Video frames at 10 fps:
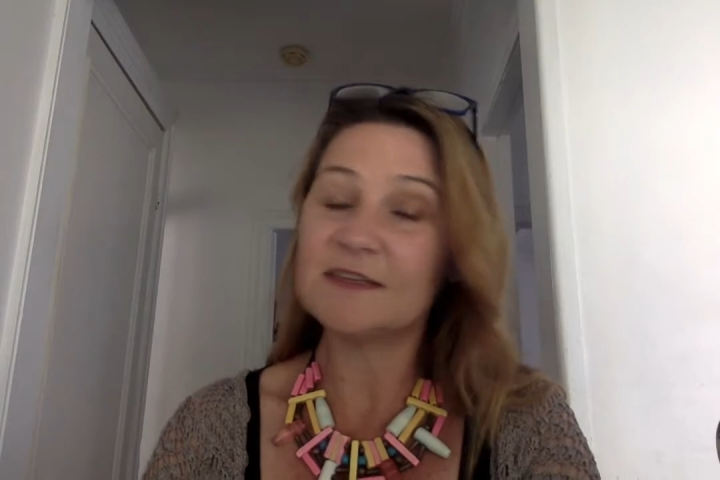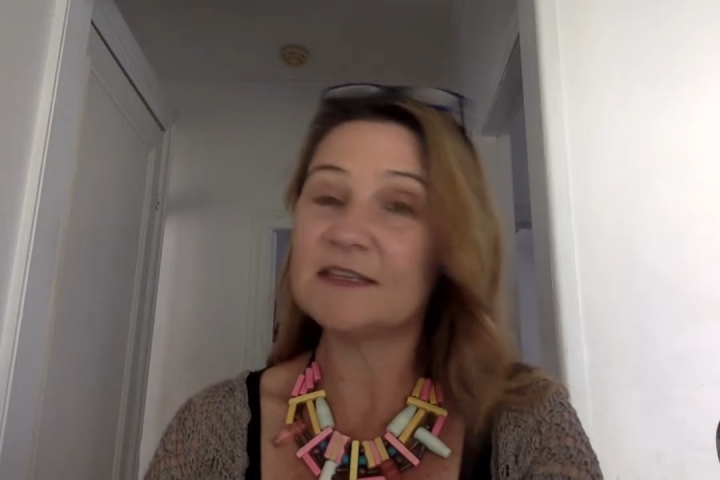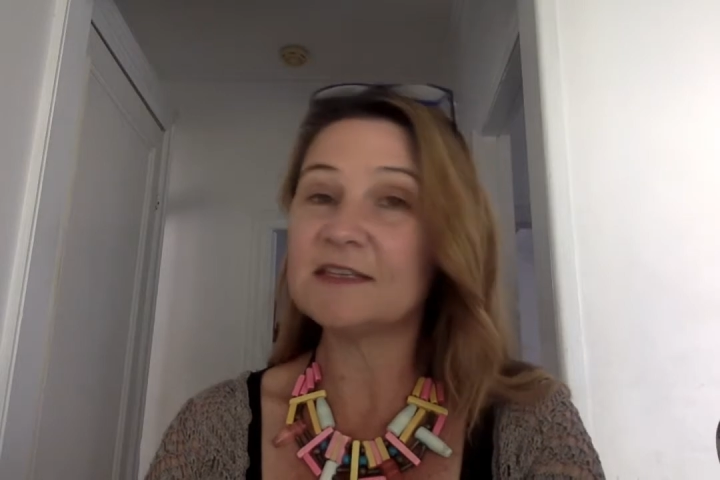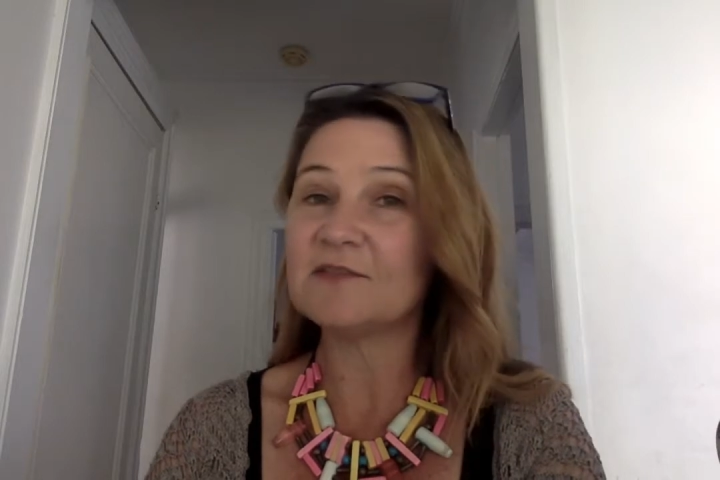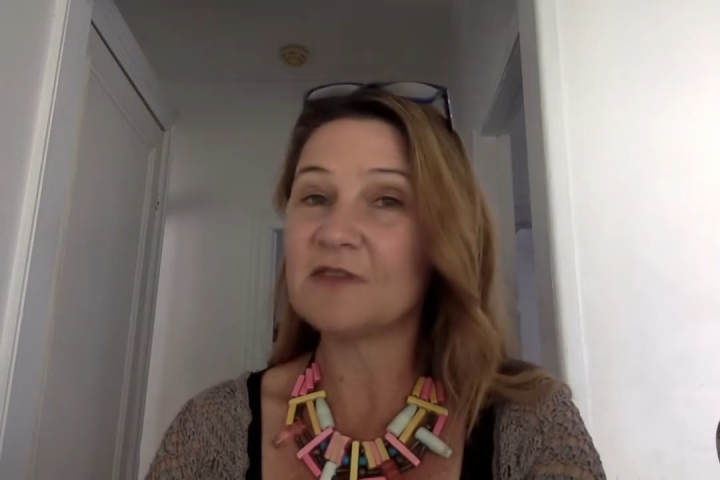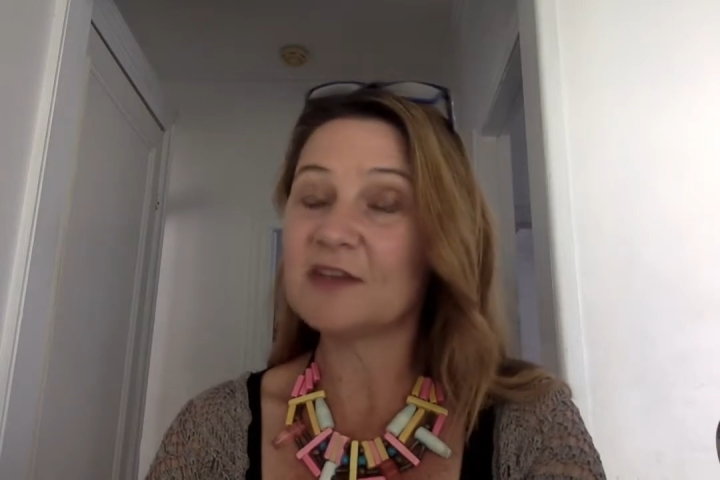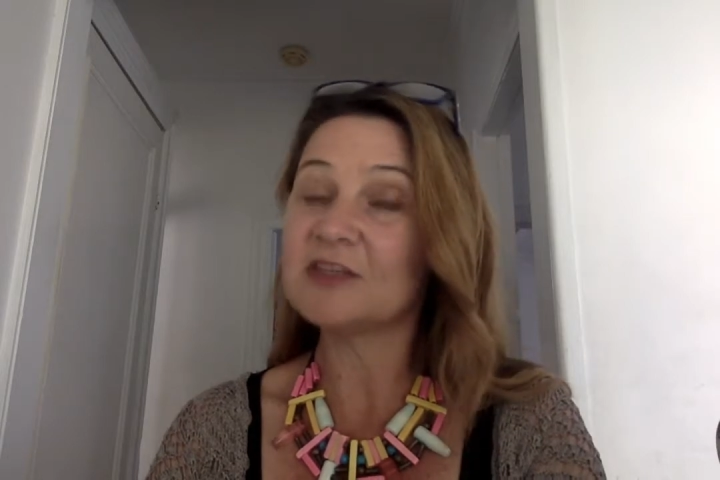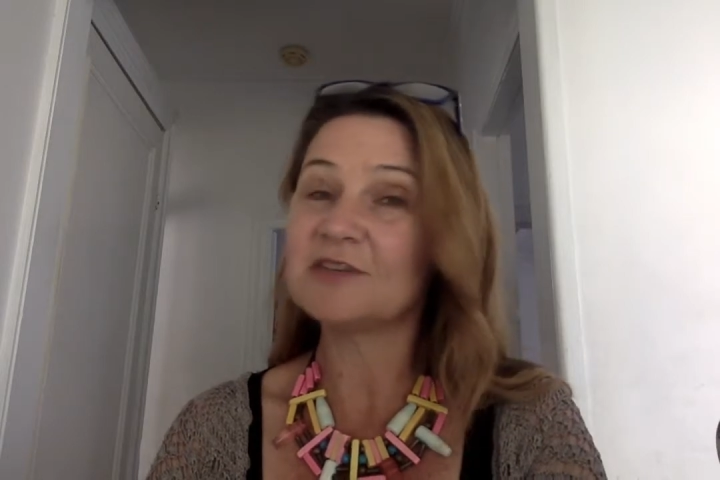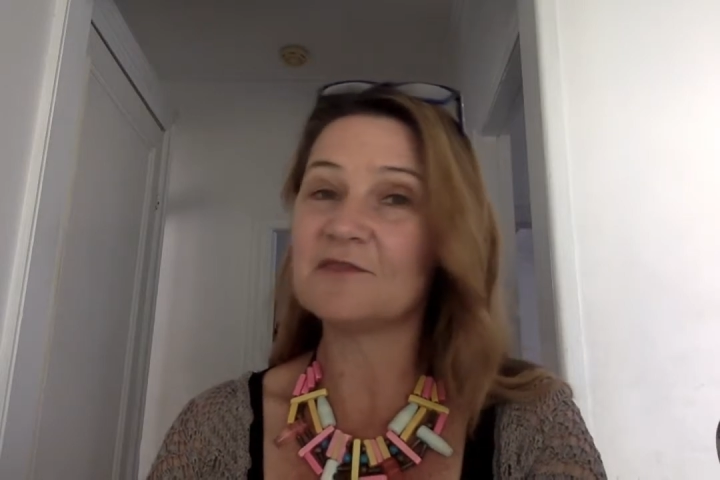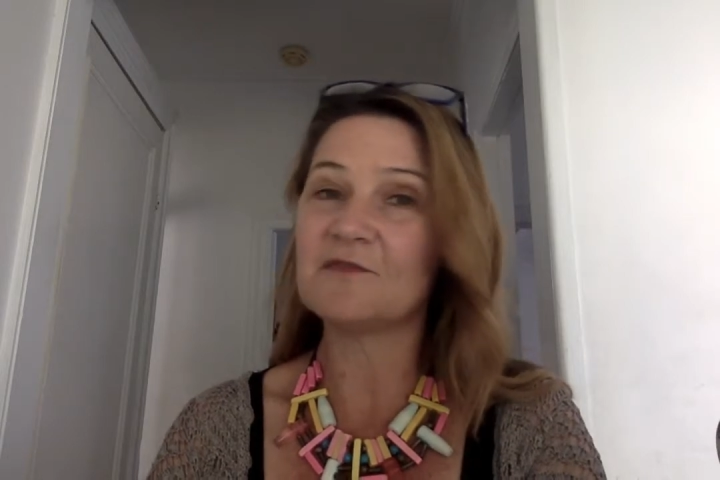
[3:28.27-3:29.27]

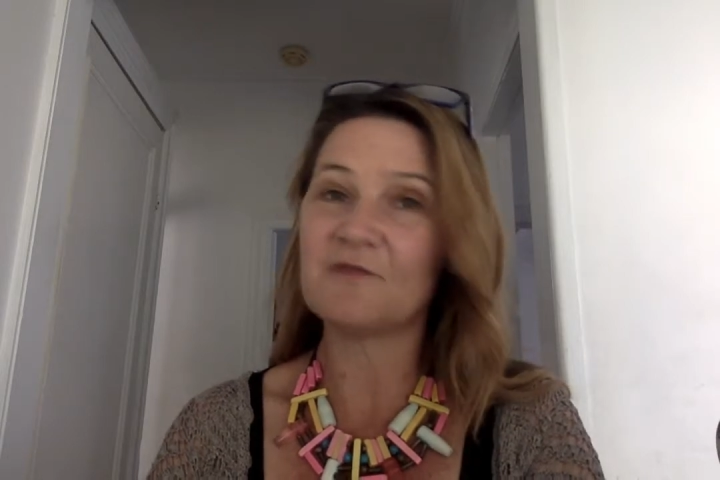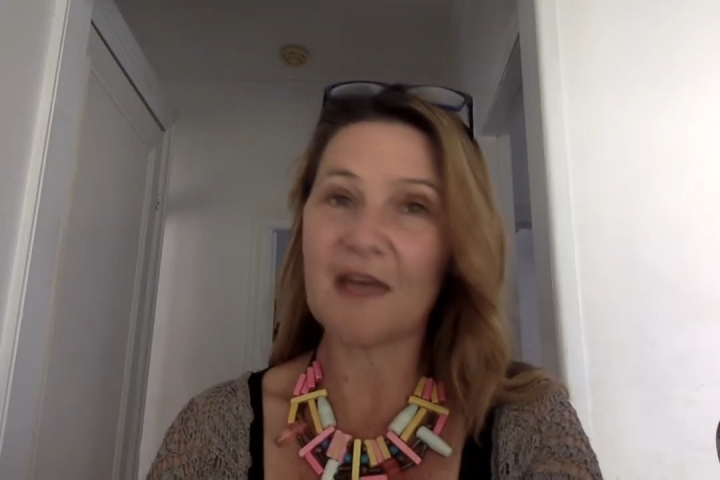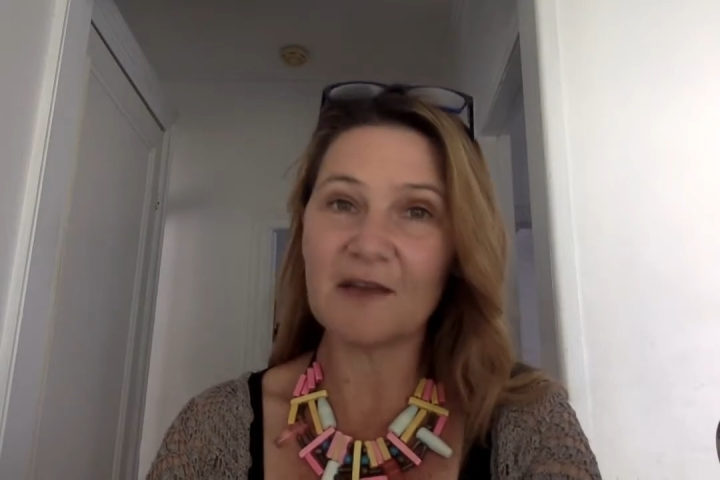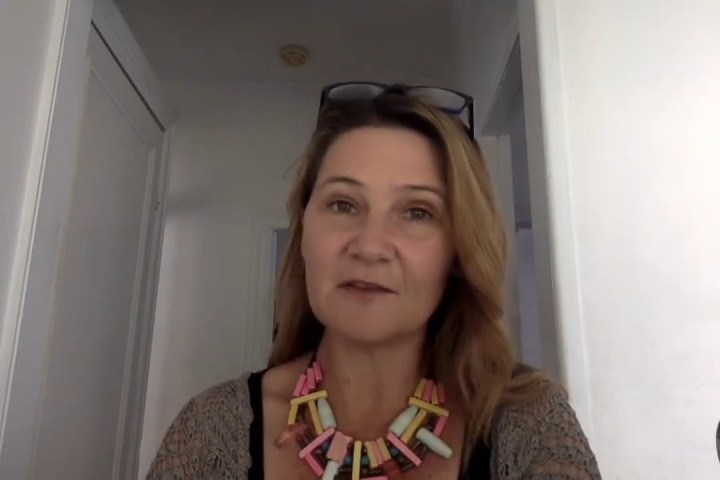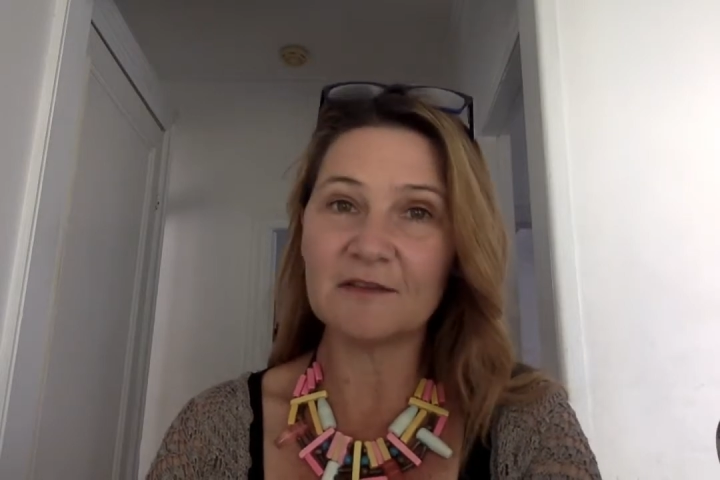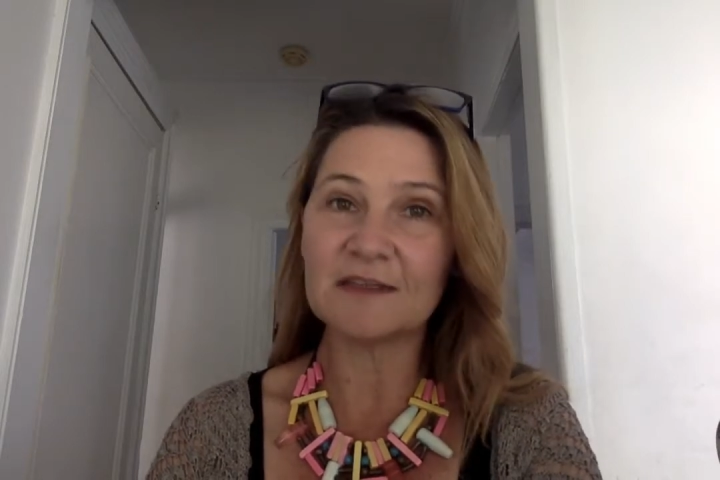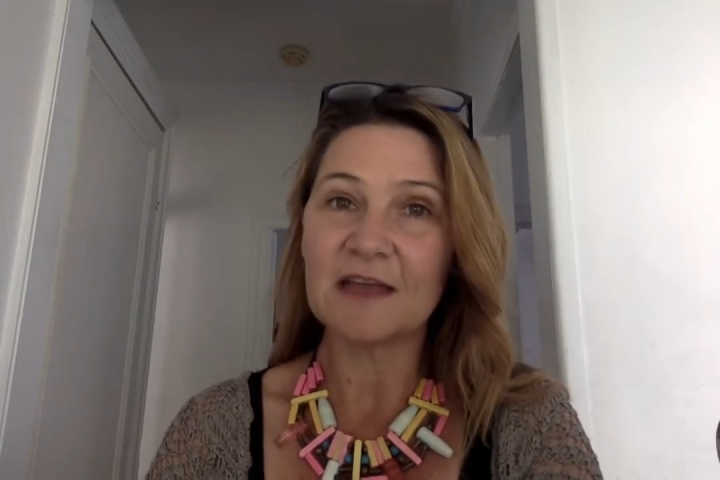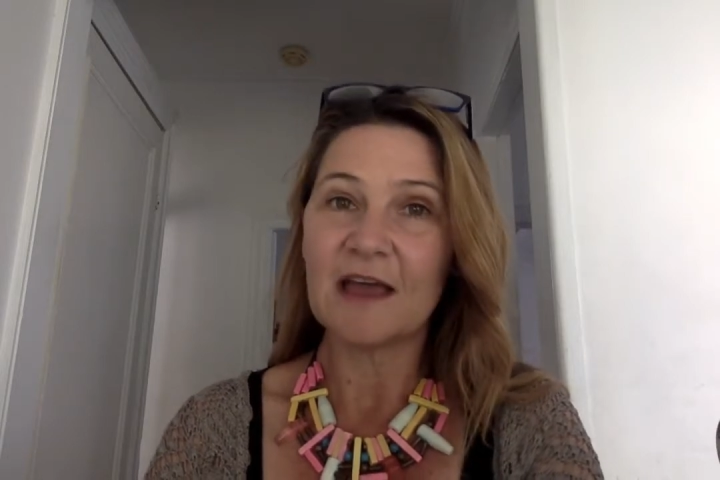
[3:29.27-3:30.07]
intervention failed